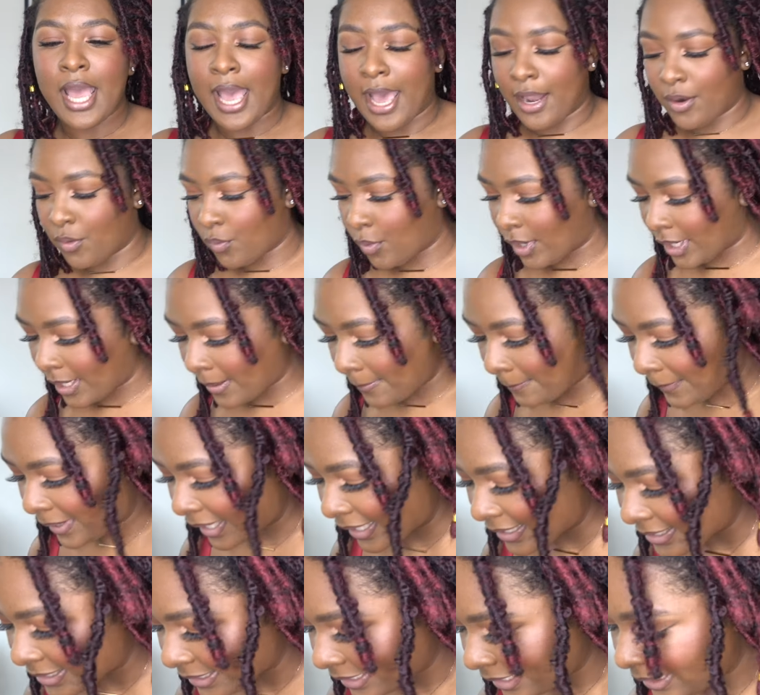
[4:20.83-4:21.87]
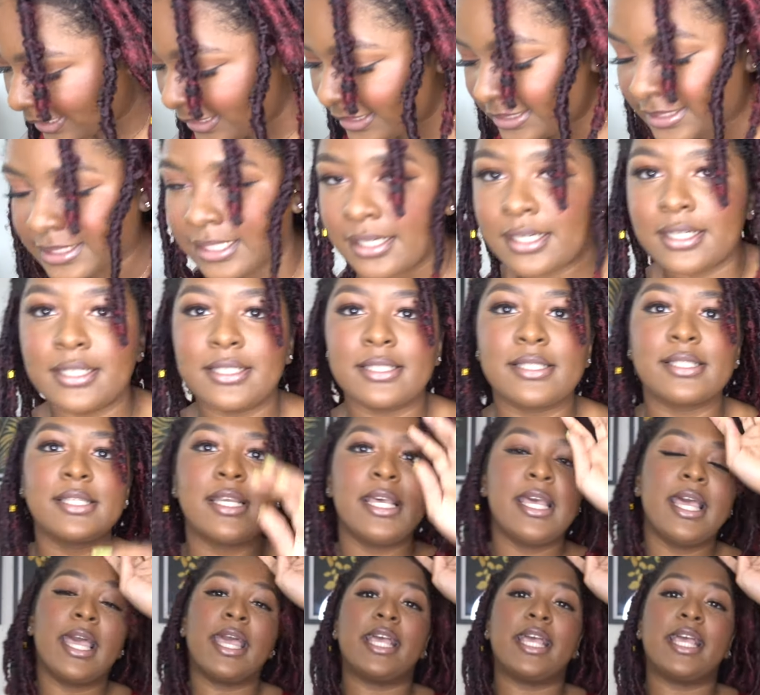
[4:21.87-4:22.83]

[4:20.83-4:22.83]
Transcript: And what it basically does